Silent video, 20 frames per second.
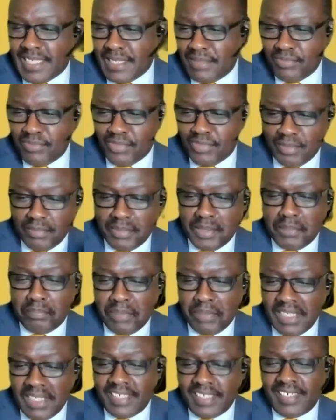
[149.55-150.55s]
I come from the
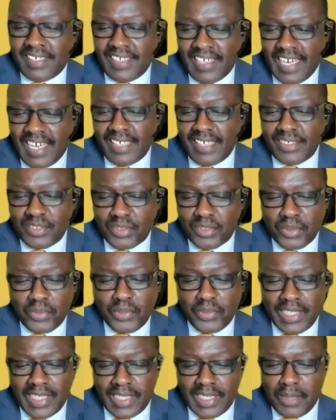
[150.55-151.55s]
bee clan. So
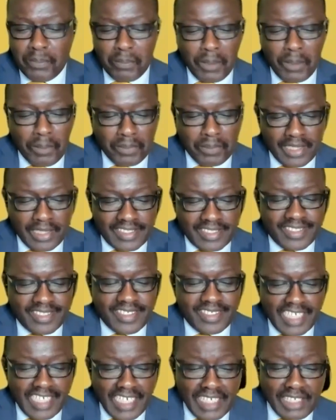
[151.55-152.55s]
we are the people that
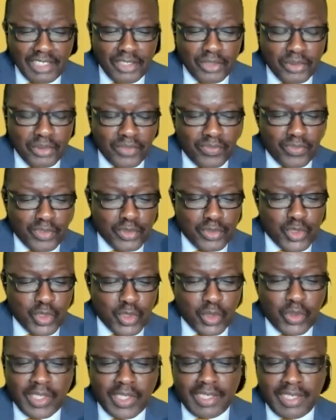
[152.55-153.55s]
sting you if you
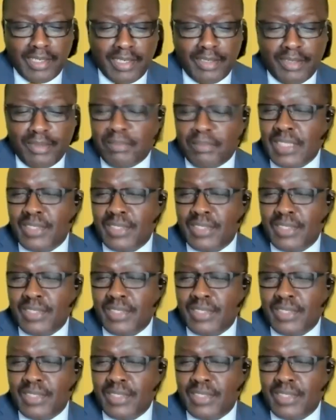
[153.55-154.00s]
joke around,